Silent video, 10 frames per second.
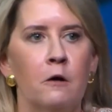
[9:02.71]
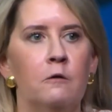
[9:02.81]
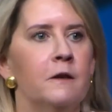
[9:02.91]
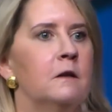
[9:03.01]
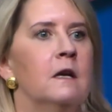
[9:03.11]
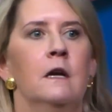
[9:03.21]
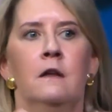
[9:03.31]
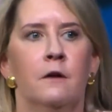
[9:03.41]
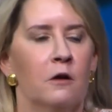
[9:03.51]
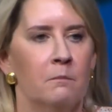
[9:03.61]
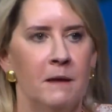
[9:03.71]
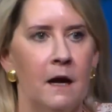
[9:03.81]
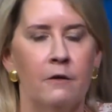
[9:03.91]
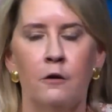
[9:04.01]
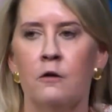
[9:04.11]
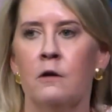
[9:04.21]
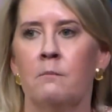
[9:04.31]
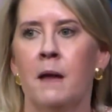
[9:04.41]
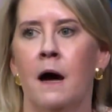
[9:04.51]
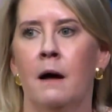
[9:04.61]
COVID. There could be other
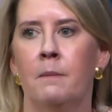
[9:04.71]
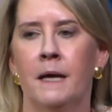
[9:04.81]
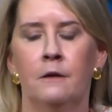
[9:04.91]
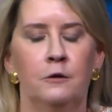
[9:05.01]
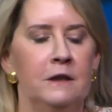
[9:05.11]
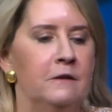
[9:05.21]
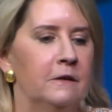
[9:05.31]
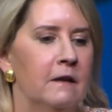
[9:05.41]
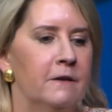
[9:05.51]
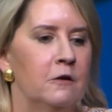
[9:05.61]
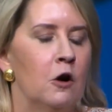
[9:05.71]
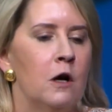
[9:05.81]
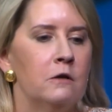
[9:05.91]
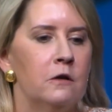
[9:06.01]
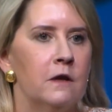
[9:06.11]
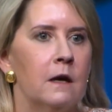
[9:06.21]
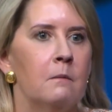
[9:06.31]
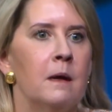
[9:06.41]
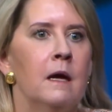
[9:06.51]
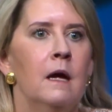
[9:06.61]
penalties levied onto them.